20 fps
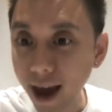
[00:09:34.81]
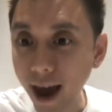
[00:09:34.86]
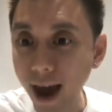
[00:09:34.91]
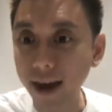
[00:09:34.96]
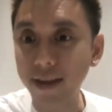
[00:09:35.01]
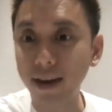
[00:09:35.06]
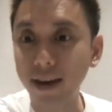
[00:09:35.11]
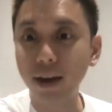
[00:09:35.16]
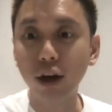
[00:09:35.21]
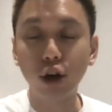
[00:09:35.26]

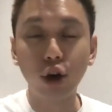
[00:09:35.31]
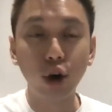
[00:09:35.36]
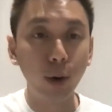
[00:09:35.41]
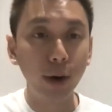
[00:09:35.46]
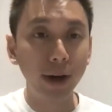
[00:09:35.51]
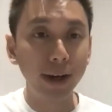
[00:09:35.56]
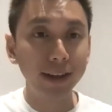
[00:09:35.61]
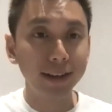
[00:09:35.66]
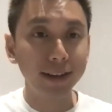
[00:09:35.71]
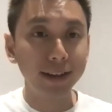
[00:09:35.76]
And then you're
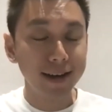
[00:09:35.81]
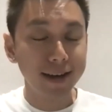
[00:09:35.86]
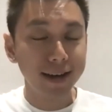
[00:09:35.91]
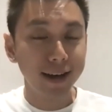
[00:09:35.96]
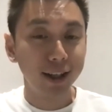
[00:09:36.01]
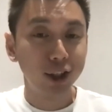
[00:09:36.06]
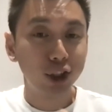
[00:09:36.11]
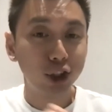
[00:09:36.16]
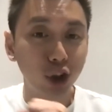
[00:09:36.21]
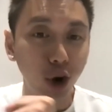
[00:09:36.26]
going,
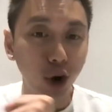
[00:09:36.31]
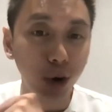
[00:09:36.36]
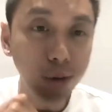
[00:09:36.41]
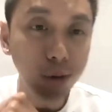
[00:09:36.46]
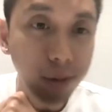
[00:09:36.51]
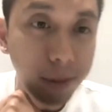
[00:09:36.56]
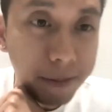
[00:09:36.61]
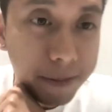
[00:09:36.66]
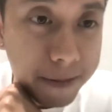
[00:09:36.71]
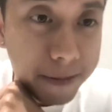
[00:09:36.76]
so
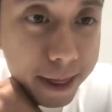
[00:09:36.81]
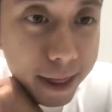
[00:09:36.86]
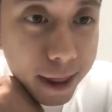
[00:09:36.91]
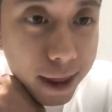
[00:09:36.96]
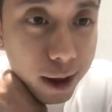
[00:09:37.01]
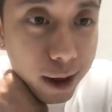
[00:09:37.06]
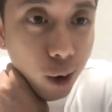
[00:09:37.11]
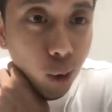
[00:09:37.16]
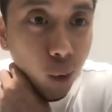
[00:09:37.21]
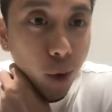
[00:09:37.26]

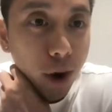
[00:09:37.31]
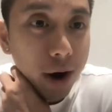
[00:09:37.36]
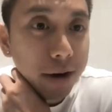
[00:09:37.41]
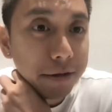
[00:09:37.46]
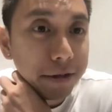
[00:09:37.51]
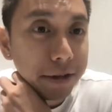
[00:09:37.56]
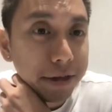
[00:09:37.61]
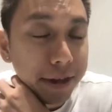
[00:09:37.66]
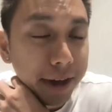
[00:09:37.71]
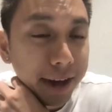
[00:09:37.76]
one of
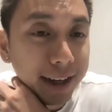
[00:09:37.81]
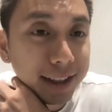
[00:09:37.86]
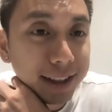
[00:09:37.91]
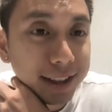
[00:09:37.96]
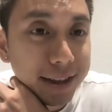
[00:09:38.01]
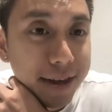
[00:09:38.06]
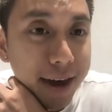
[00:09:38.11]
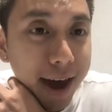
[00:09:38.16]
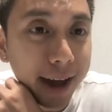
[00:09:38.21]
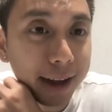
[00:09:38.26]
the
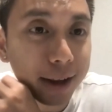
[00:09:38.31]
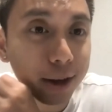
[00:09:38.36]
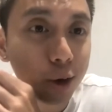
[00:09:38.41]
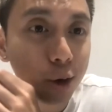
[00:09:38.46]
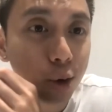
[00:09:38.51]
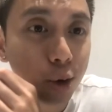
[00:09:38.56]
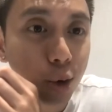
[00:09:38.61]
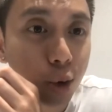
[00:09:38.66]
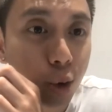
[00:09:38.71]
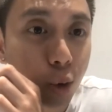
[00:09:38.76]
things that
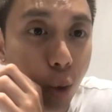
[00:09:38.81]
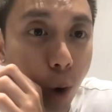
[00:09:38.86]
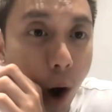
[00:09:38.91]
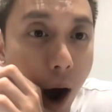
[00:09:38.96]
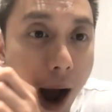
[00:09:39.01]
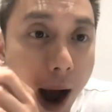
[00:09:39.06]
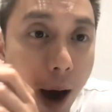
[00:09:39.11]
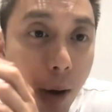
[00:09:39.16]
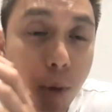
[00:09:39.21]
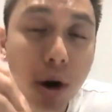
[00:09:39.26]

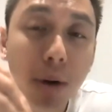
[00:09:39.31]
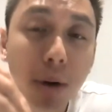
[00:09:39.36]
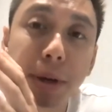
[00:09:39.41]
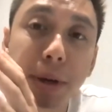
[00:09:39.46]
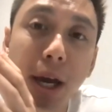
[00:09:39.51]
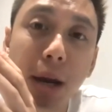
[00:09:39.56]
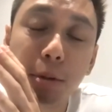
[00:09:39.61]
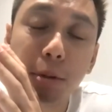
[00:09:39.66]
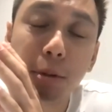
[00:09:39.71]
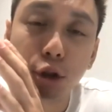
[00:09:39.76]
I want to
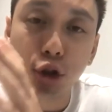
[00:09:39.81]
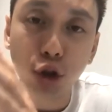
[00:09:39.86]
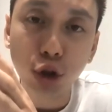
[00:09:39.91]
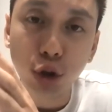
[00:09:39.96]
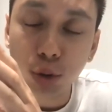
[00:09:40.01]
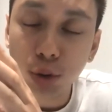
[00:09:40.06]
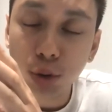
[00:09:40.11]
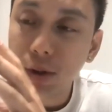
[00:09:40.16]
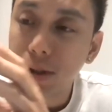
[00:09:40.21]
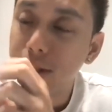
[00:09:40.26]
be able to
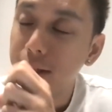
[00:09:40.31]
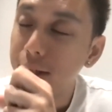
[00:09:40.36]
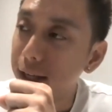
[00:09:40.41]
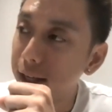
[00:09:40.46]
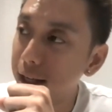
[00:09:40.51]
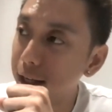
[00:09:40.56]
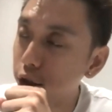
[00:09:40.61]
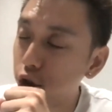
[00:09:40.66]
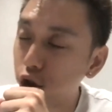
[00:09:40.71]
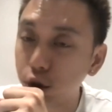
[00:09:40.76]
do
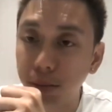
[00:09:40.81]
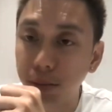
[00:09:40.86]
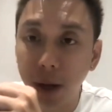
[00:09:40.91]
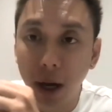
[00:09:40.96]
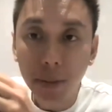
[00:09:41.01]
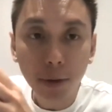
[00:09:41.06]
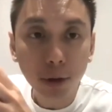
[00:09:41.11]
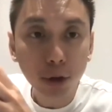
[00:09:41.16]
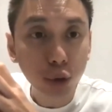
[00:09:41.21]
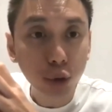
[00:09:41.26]
is to be
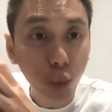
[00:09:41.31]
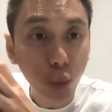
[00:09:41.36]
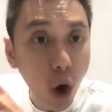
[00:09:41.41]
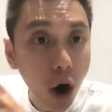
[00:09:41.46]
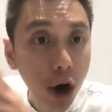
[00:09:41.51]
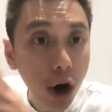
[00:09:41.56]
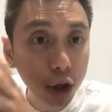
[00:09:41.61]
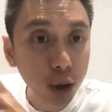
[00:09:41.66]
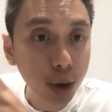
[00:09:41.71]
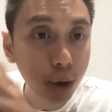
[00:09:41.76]
able to
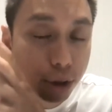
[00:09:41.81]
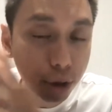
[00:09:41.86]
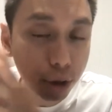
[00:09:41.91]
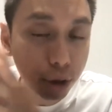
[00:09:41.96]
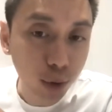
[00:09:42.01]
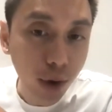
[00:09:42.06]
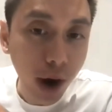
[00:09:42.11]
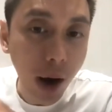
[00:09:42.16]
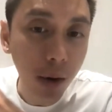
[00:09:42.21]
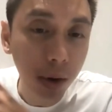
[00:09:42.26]
walk you
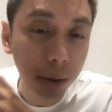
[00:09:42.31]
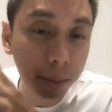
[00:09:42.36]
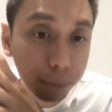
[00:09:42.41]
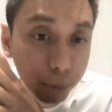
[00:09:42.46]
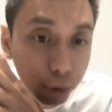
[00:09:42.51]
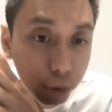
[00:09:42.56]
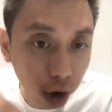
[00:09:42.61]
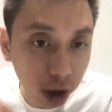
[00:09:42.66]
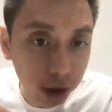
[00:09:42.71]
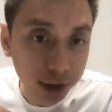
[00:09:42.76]
through our
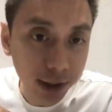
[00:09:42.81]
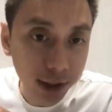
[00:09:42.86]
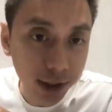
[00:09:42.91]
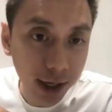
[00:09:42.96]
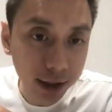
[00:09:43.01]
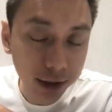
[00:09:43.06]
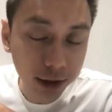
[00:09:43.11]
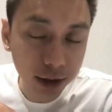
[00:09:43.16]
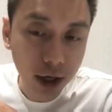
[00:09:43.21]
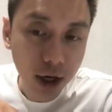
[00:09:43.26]

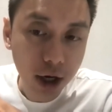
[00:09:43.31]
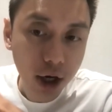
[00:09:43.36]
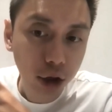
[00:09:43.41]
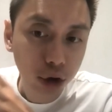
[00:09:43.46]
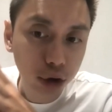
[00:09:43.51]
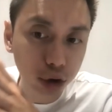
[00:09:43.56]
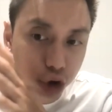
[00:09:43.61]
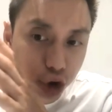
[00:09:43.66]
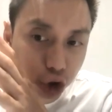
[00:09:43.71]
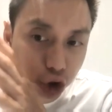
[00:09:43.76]
process
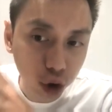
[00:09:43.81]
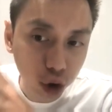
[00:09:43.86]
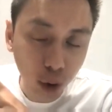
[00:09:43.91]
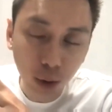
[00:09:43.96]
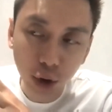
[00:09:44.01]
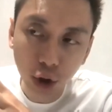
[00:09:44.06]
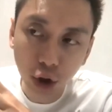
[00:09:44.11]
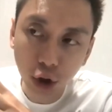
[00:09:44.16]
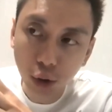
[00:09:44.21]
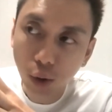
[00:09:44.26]
to
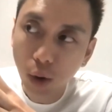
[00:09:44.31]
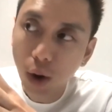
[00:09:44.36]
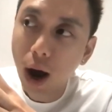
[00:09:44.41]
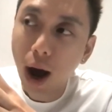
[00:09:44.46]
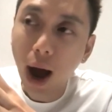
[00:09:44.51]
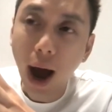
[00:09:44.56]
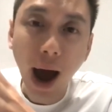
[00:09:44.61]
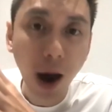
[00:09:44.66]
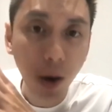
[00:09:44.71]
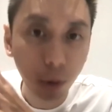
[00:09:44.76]
show you
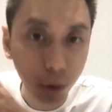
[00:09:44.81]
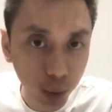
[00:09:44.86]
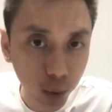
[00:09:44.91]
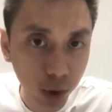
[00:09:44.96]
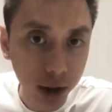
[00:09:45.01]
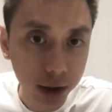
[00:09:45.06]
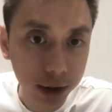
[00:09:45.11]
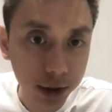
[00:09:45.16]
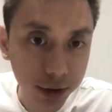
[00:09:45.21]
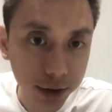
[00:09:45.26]
how it
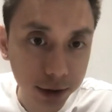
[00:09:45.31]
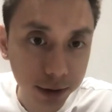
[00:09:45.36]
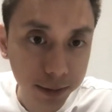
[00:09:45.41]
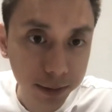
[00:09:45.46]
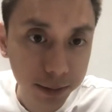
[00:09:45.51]
works.